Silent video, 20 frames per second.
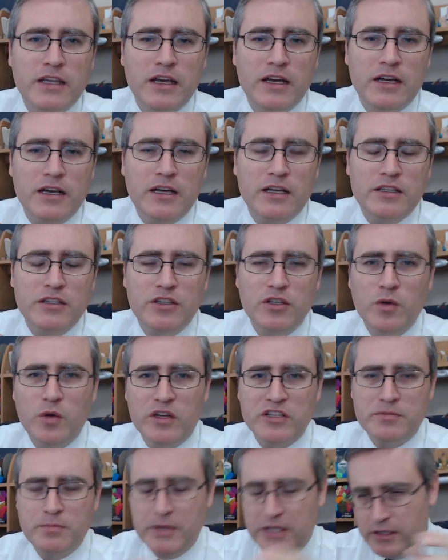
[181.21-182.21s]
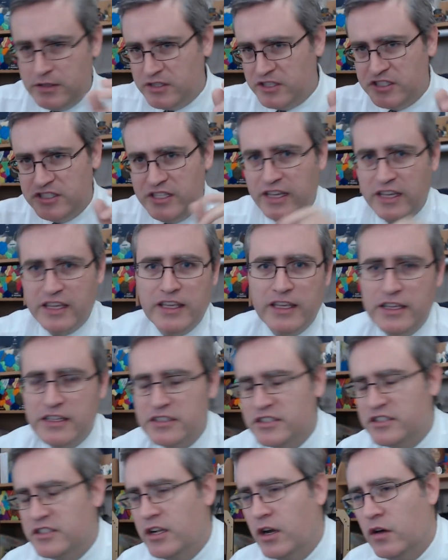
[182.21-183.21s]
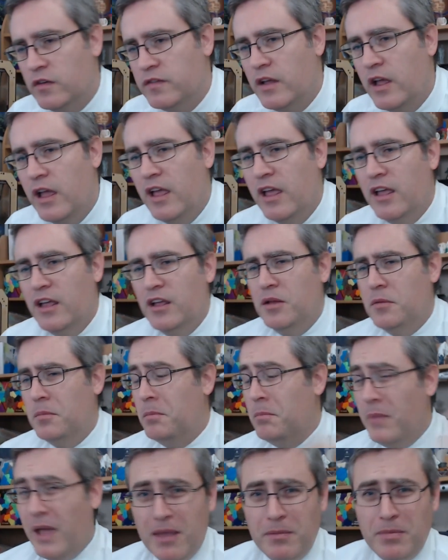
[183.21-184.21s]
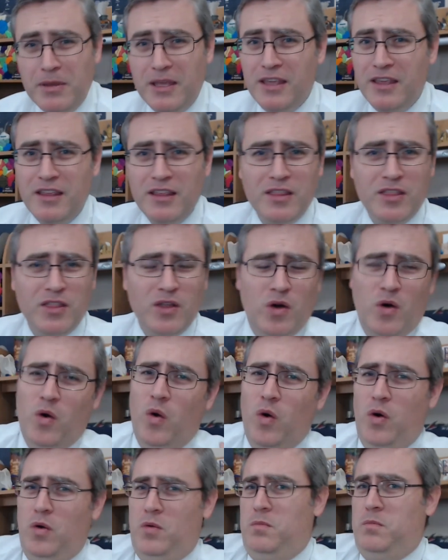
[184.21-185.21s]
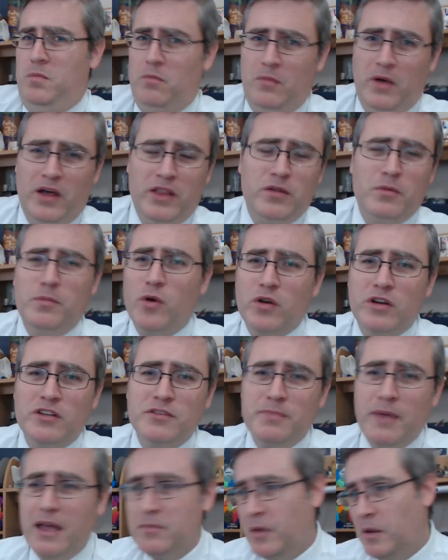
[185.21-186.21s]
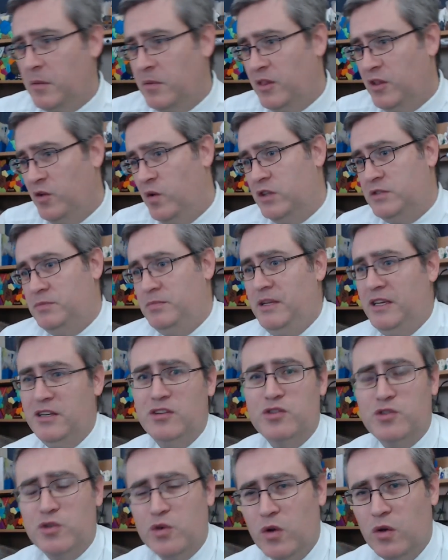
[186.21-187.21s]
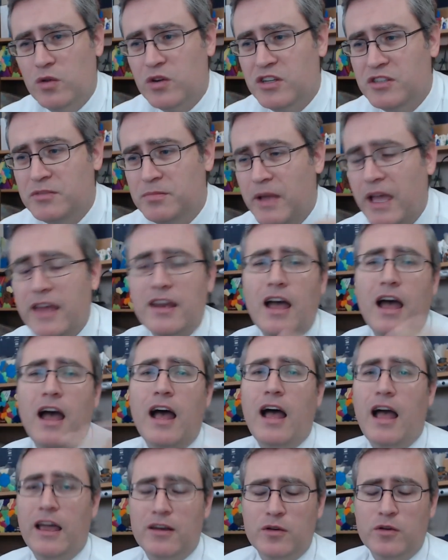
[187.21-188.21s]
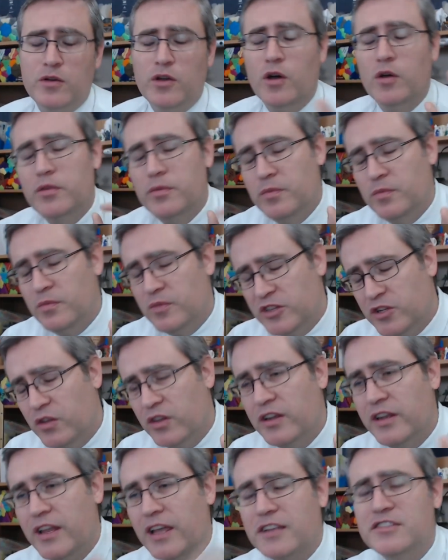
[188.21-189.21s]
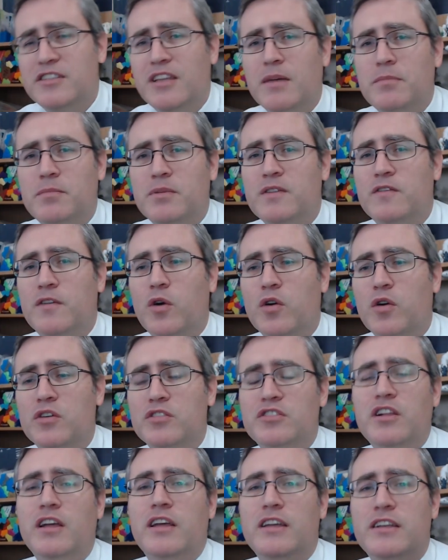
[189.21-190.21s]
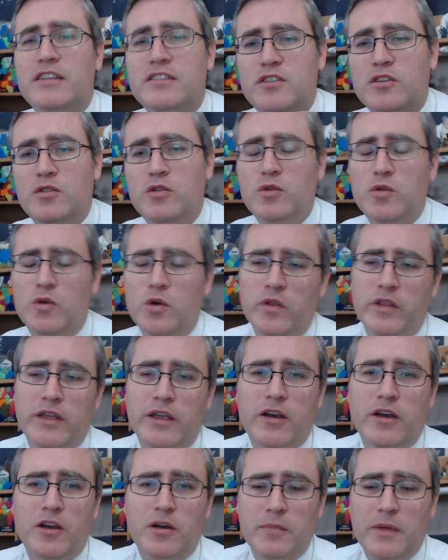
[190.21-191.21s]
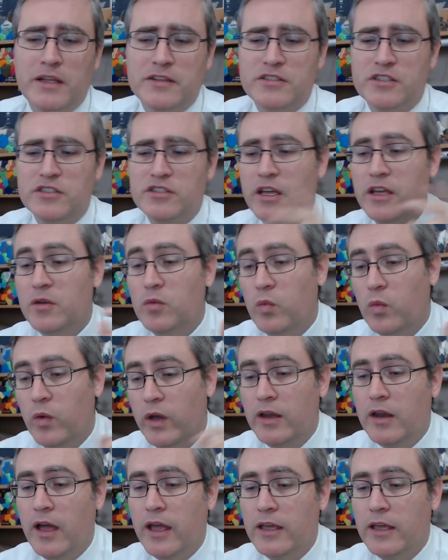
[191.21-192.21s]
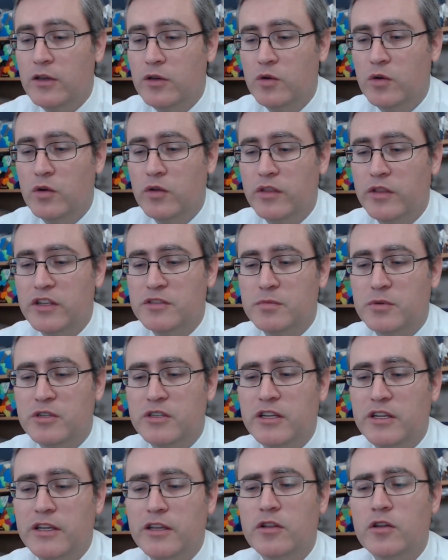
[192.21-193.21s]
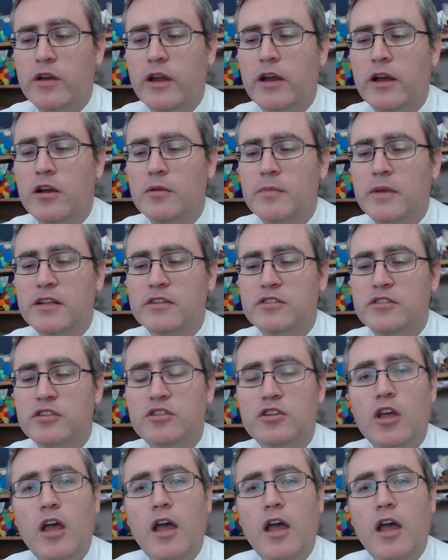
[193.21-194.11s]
uh, U S B stick itself. Maybe the whole motherboard is bad. Maybe the U S B controller is bad. I don't know. So the next step, of course, is to Google the error message. And when I Googled this particular error message,